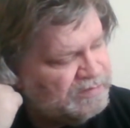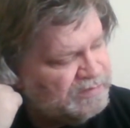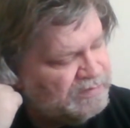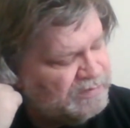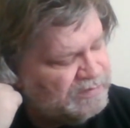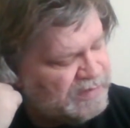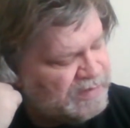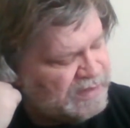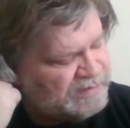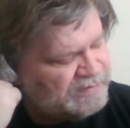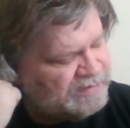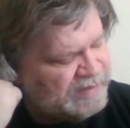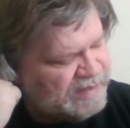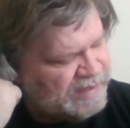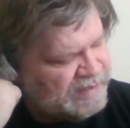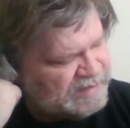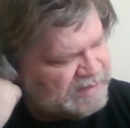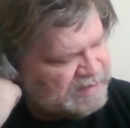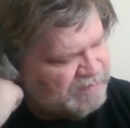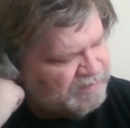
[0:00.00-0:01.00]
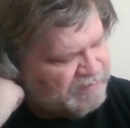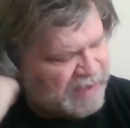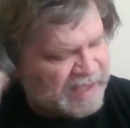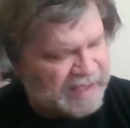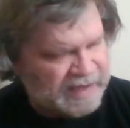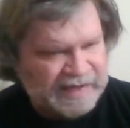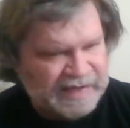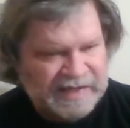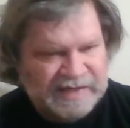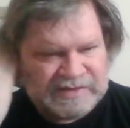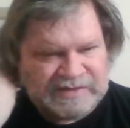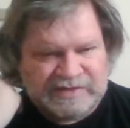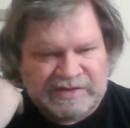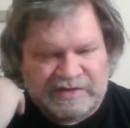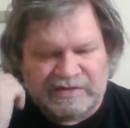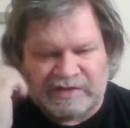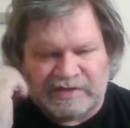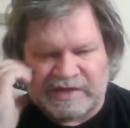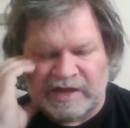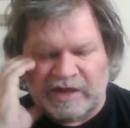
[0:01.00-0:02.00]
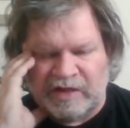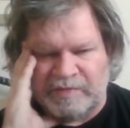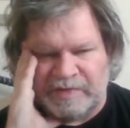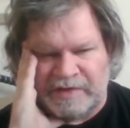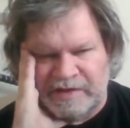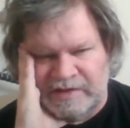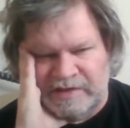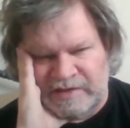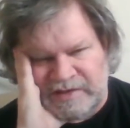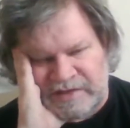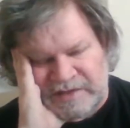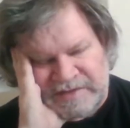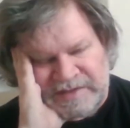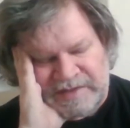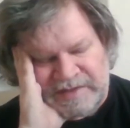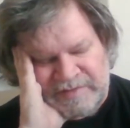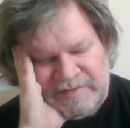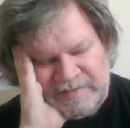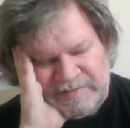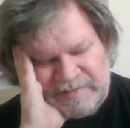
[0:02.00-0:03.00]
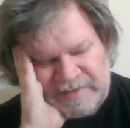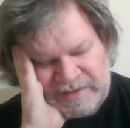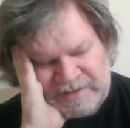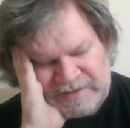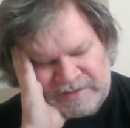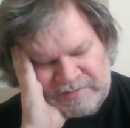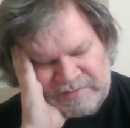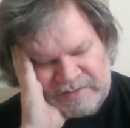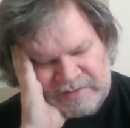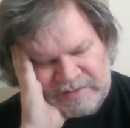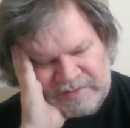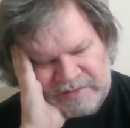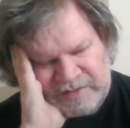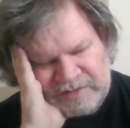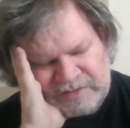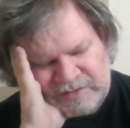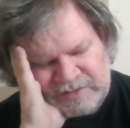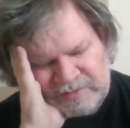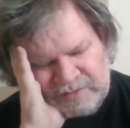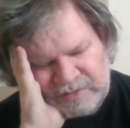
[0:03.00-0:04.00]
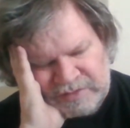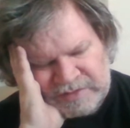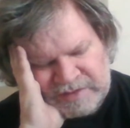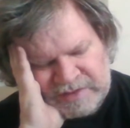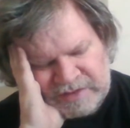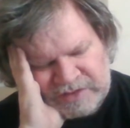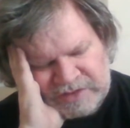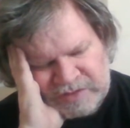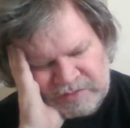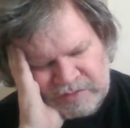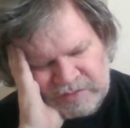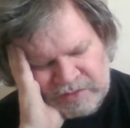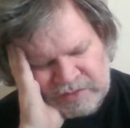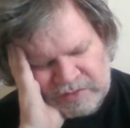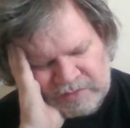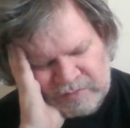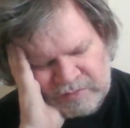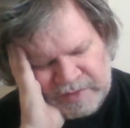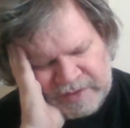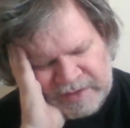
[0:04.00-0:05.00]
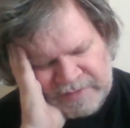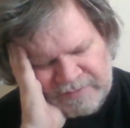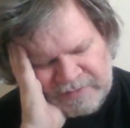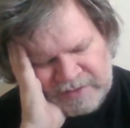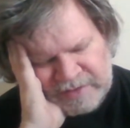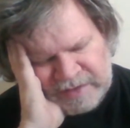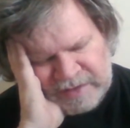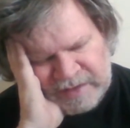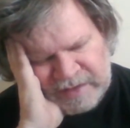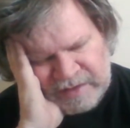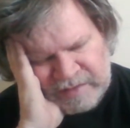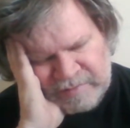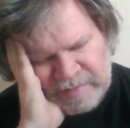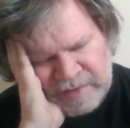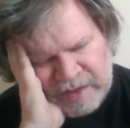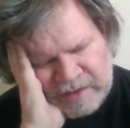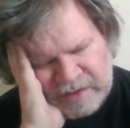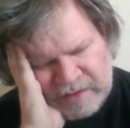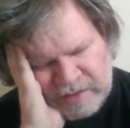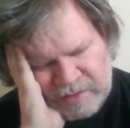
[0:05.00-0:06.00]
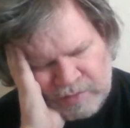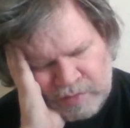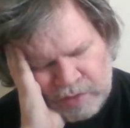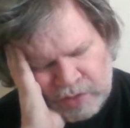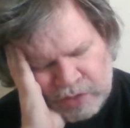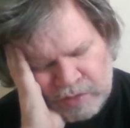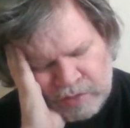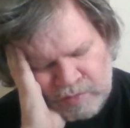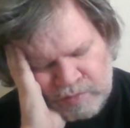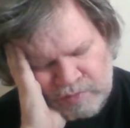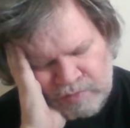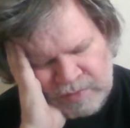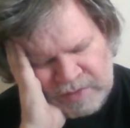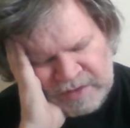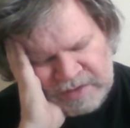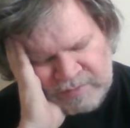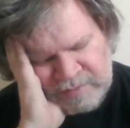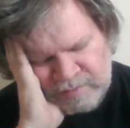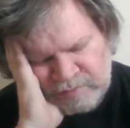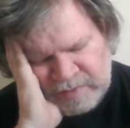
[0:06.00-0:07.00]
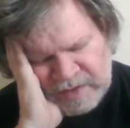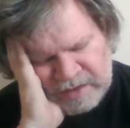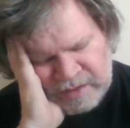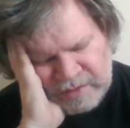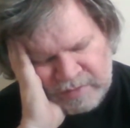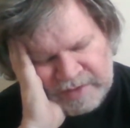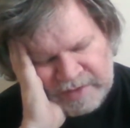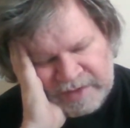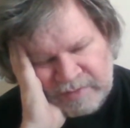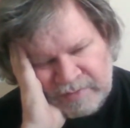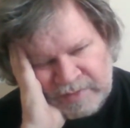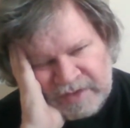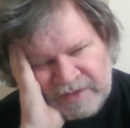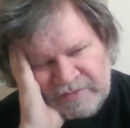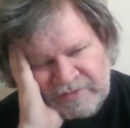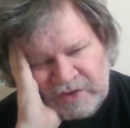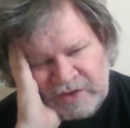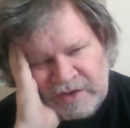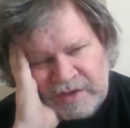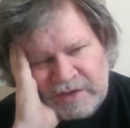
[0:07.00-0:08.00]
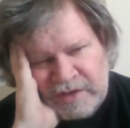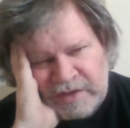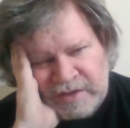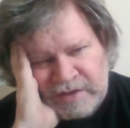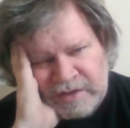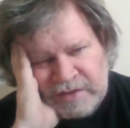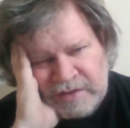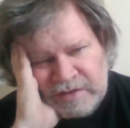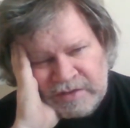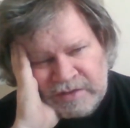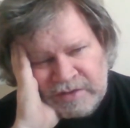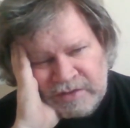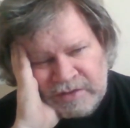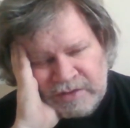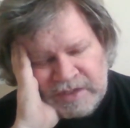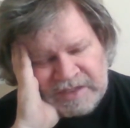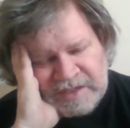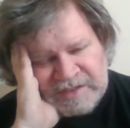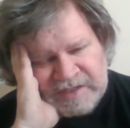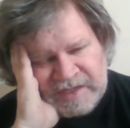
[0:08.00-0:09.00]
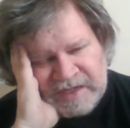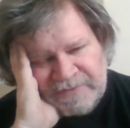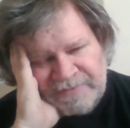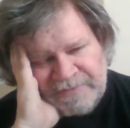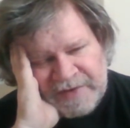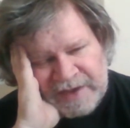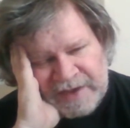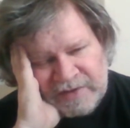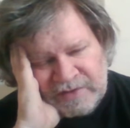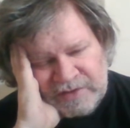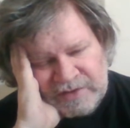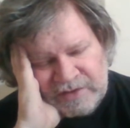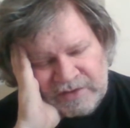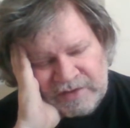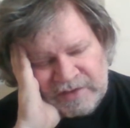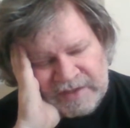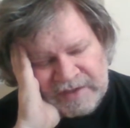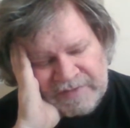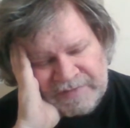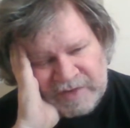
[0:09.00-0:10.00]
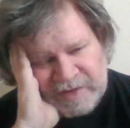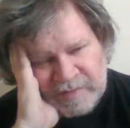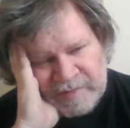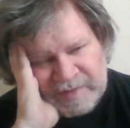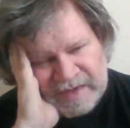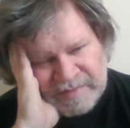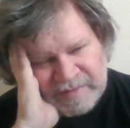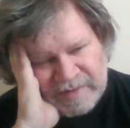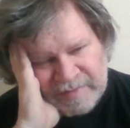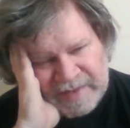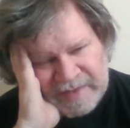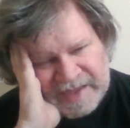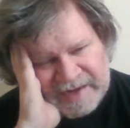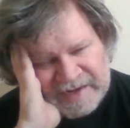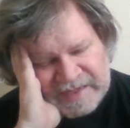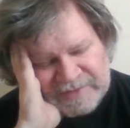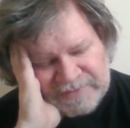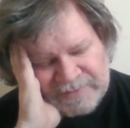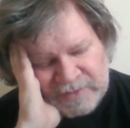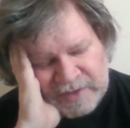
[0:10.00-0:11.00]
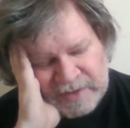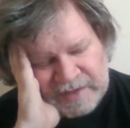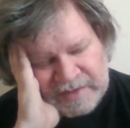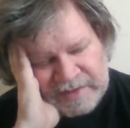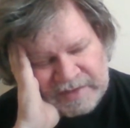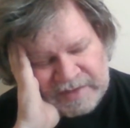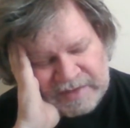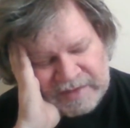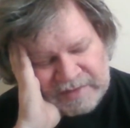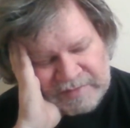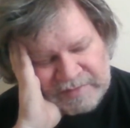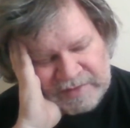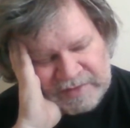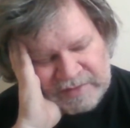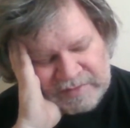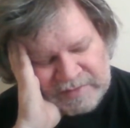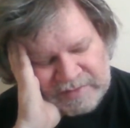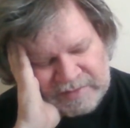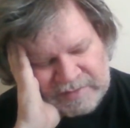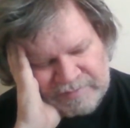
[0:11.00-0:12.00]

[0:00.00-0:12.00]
but you get some badass, you know, Kelpians because they, you know, Del, Del whatever the hell, Macha, what the Macarena, whatever. That's not fatal. You'll live and you'll become a badass for it. And he comes, you know, the,